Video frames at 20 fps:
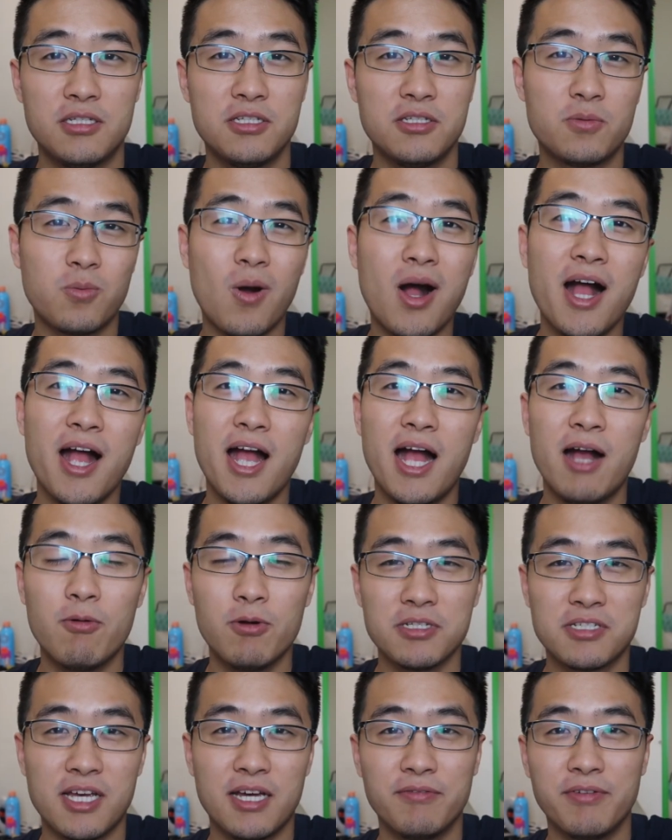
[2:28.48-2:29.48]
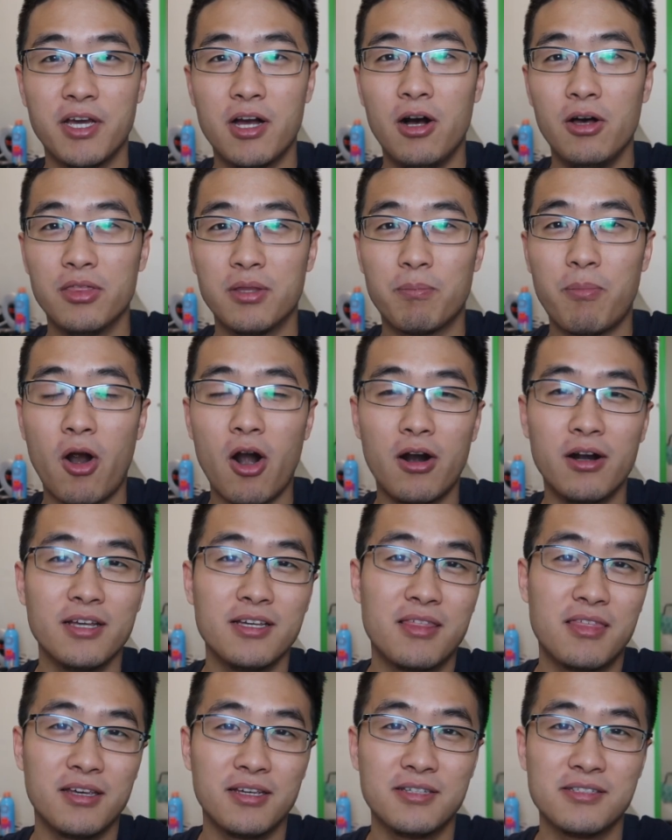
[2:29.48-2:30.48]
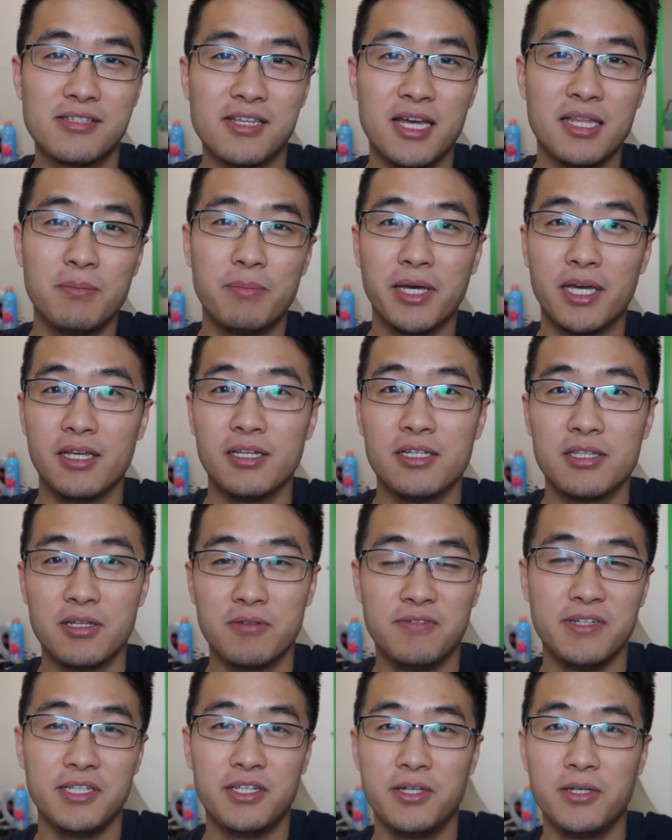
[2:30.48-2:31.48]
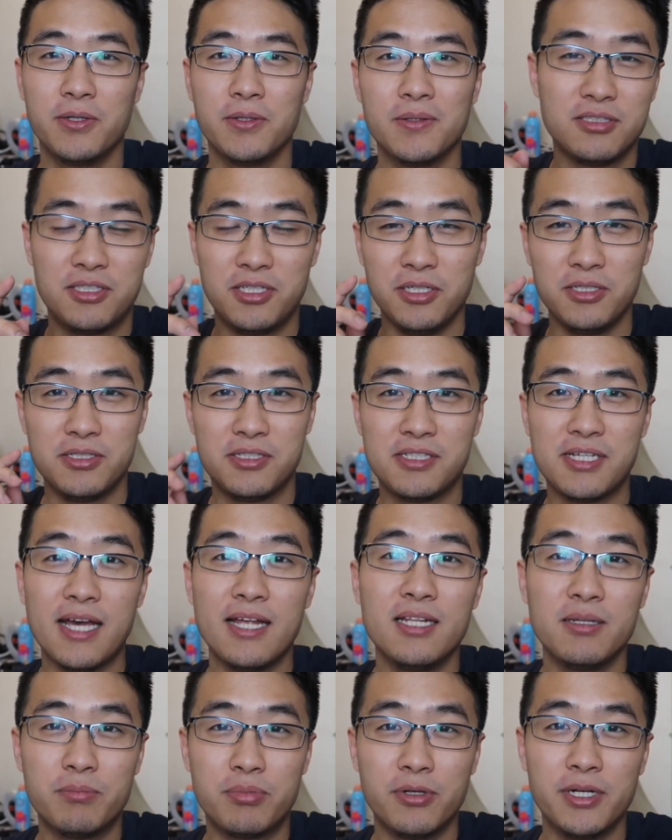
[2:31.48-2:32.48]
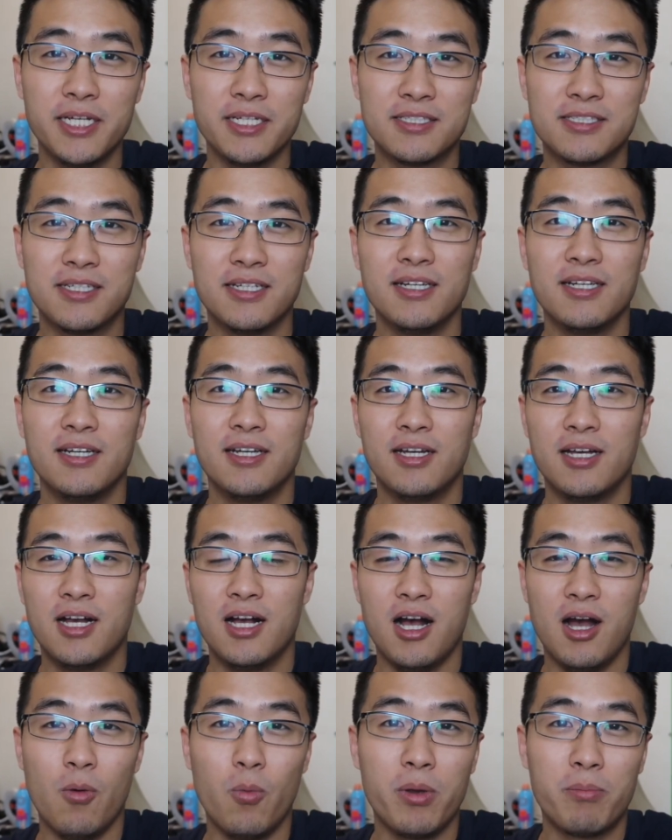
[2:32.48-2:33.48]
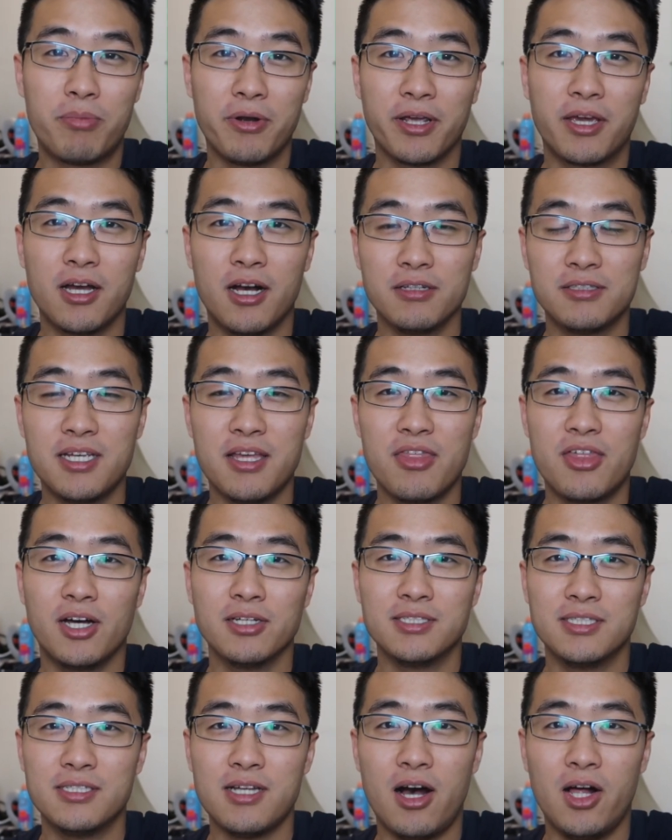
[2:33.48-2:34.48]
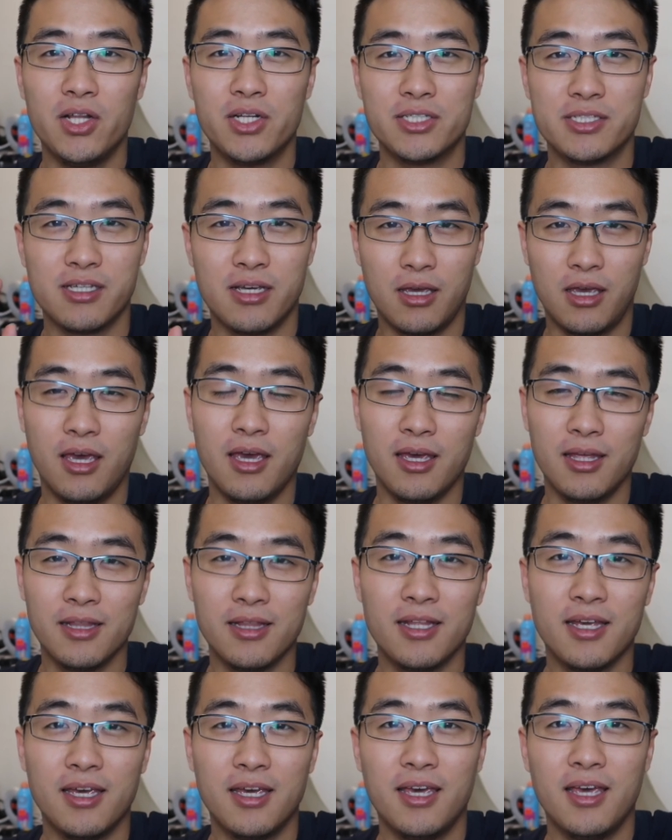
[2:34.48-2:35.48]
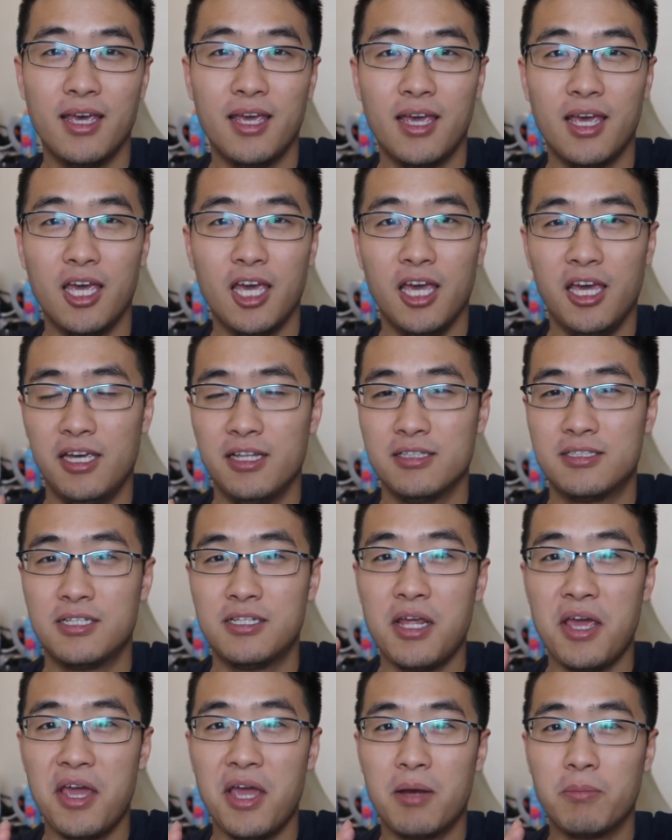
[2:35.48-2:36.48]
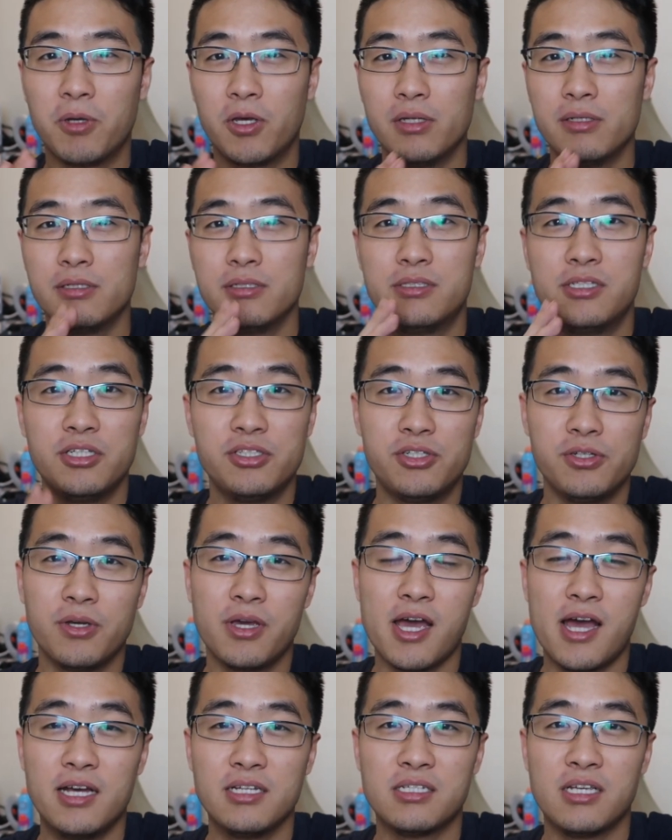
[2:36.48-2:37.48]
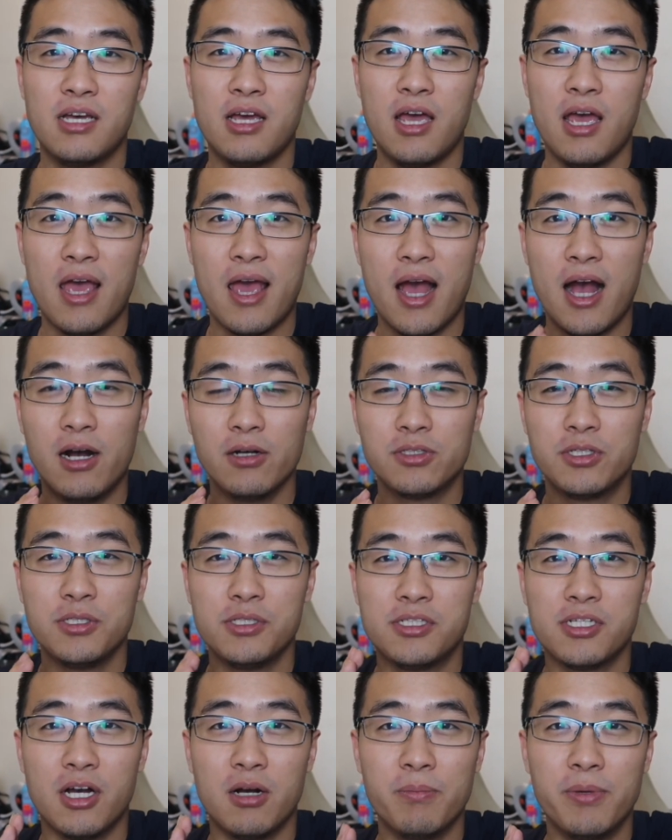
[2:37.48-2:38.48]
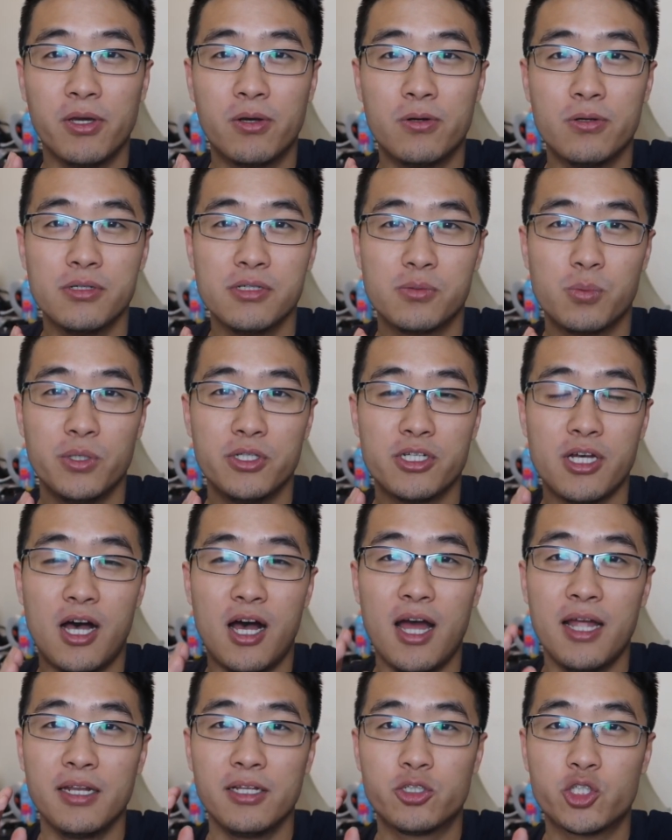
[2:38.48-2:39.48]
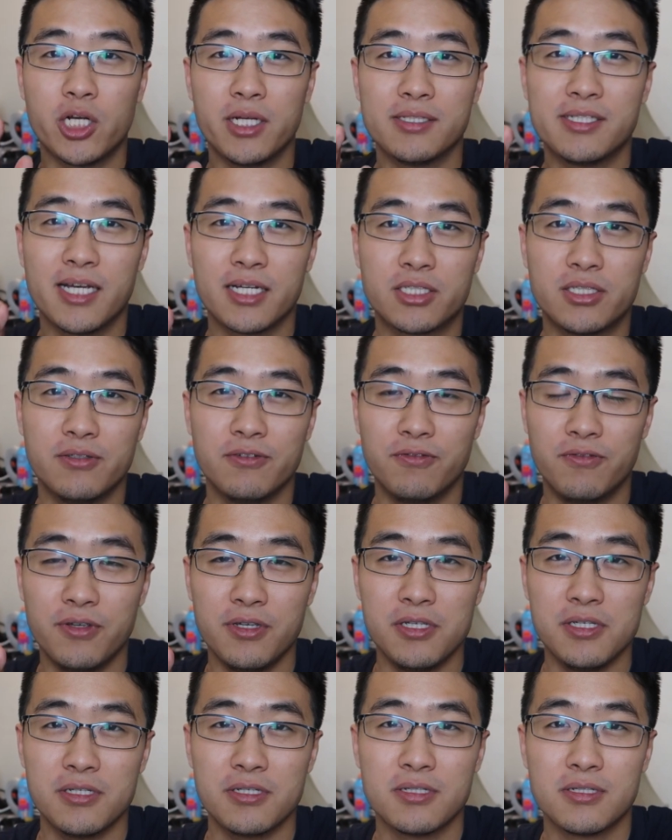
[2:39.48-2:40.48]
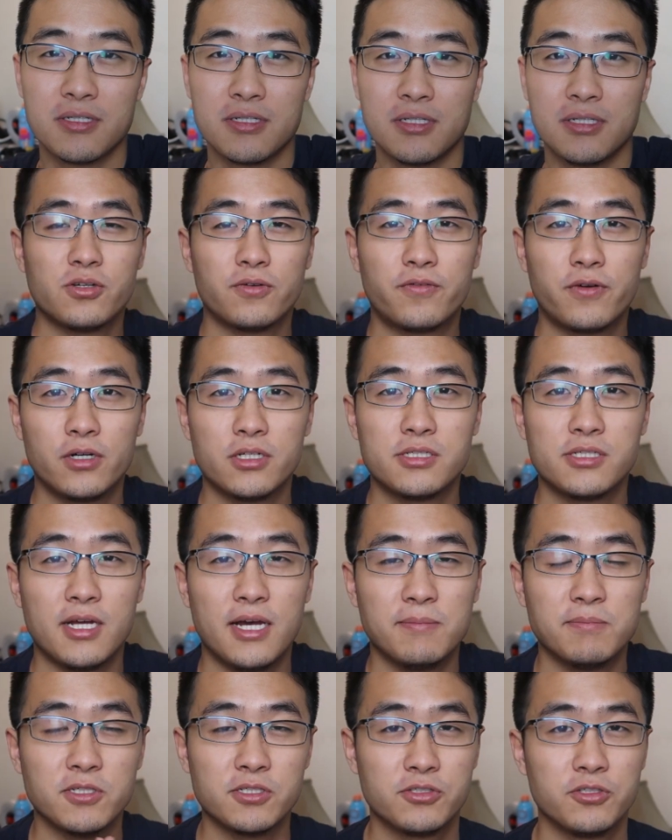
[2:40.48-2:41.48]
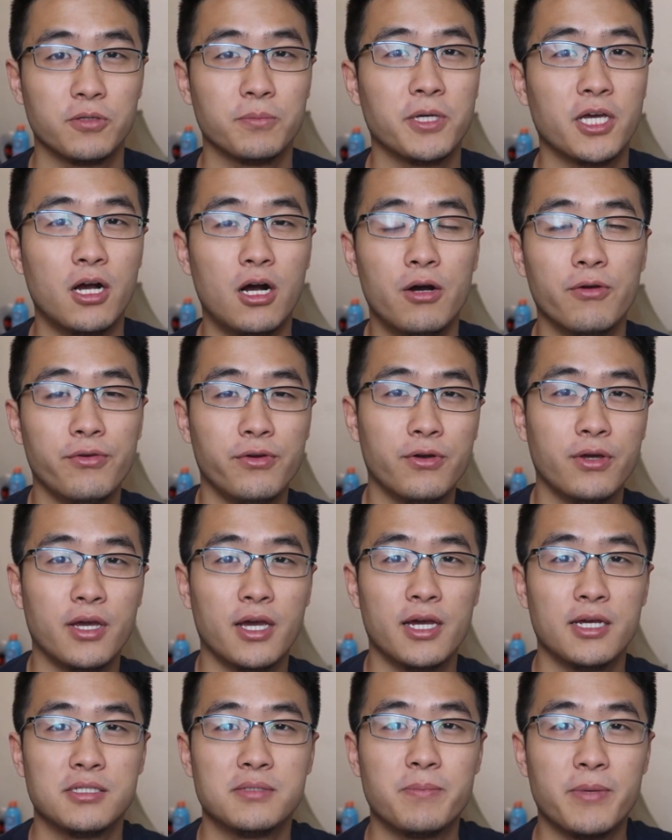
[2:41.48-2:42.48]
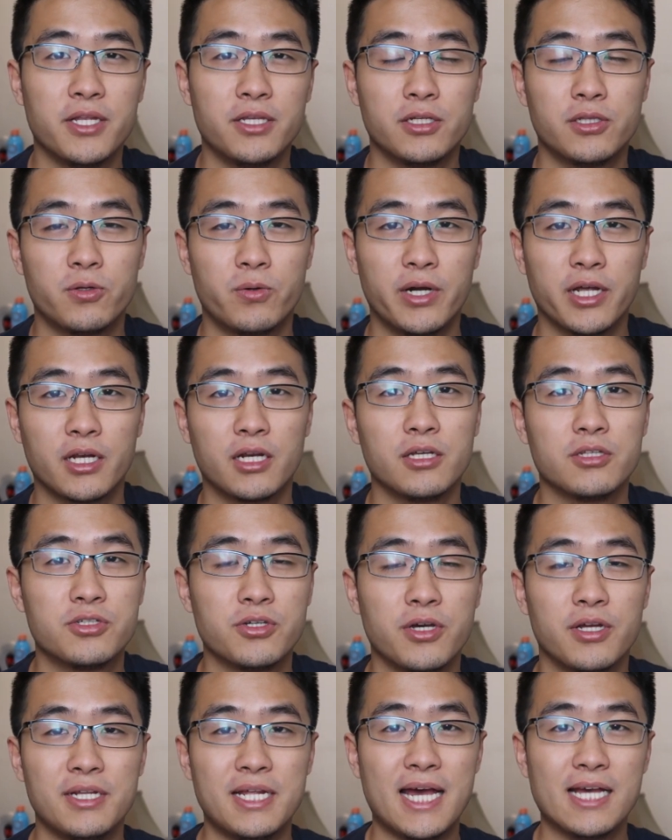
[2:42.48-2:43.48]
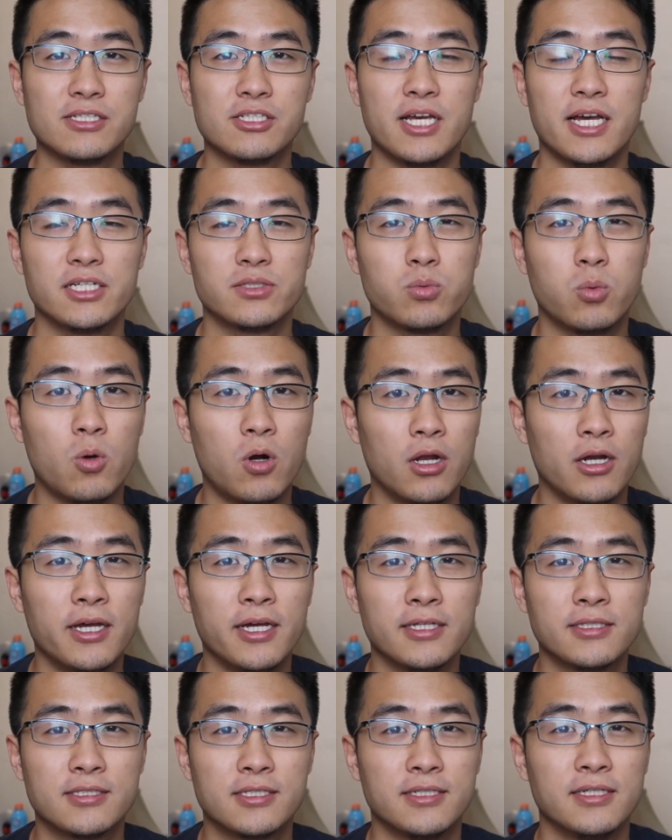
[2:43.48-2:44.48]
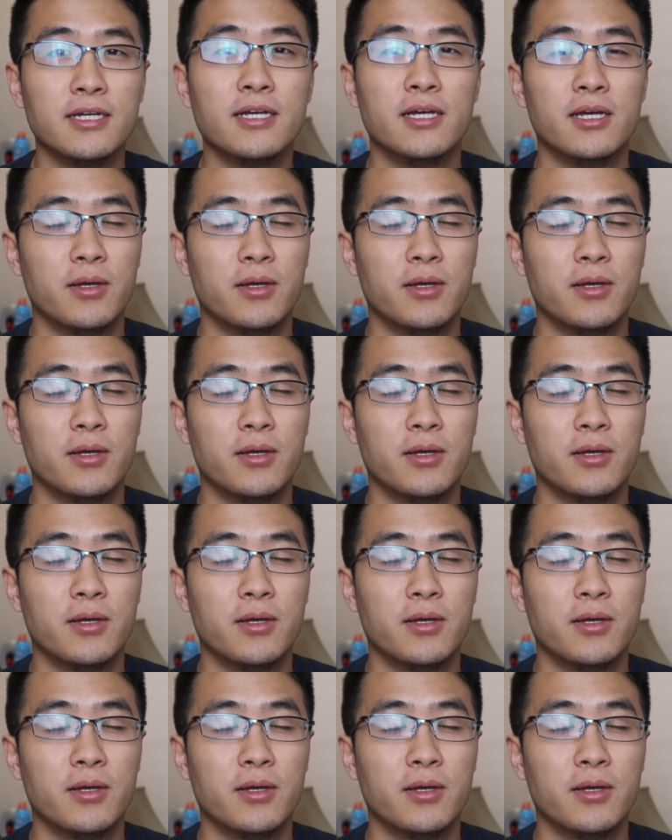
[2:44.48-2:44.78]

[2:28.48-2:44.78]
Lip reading: This is why I was having all the party things at the beginning of the video to celebrate we break out $10,000 again. And today I'm going to teach you guys how to sell bitcoins without any transaction fees. So first, I'm assuming all you guys mining directly to your NastHash wallet,